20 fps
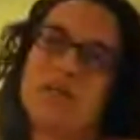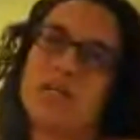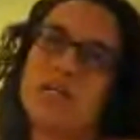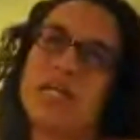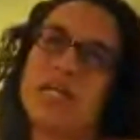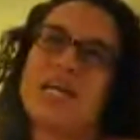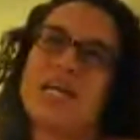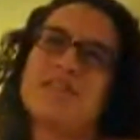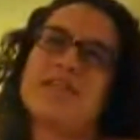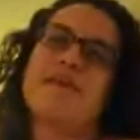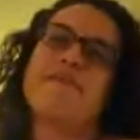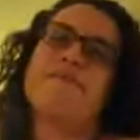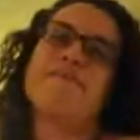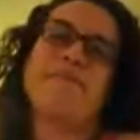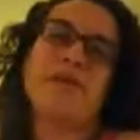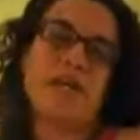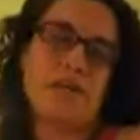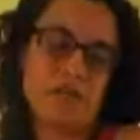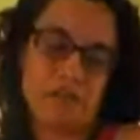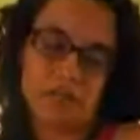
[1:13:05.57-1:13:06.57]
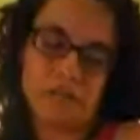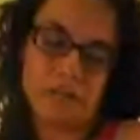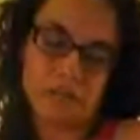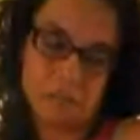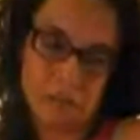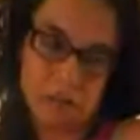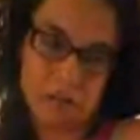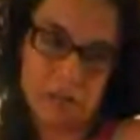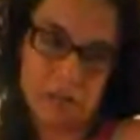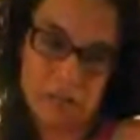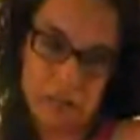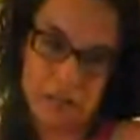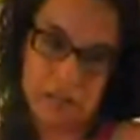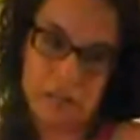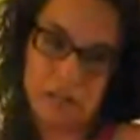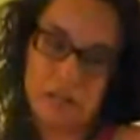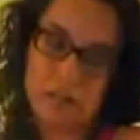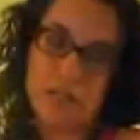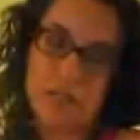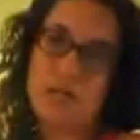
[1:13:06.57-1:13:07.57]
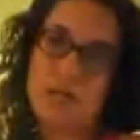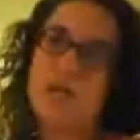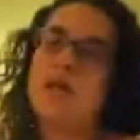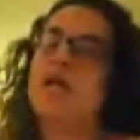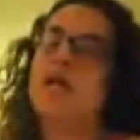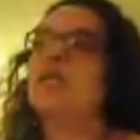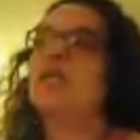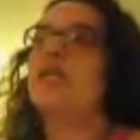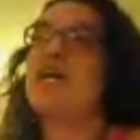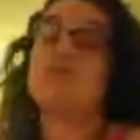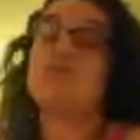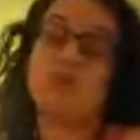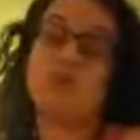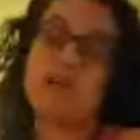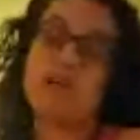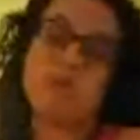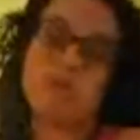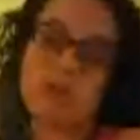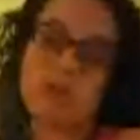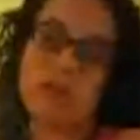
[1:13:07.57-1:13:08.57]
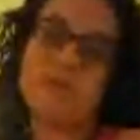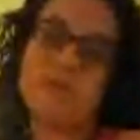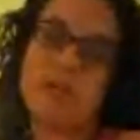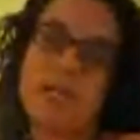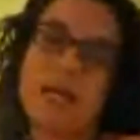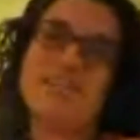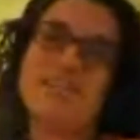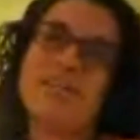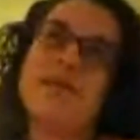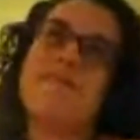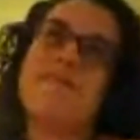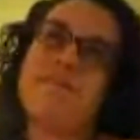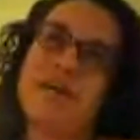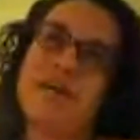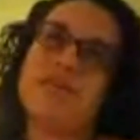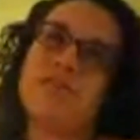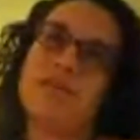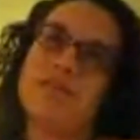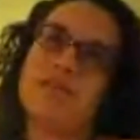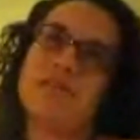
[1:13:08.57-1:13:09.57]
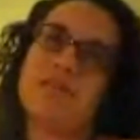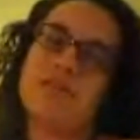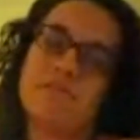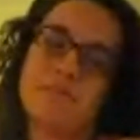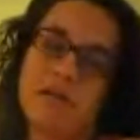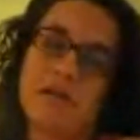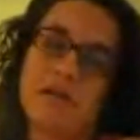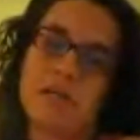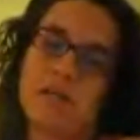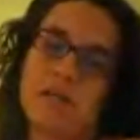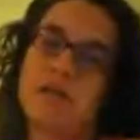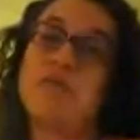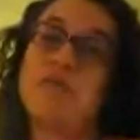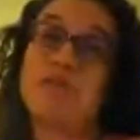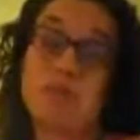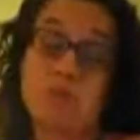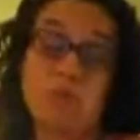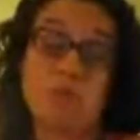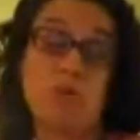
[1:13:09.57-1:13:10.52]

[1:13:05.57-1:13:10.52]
I'm thinking anti-fascist American. That's what I don't believe in. Anti-fascist American.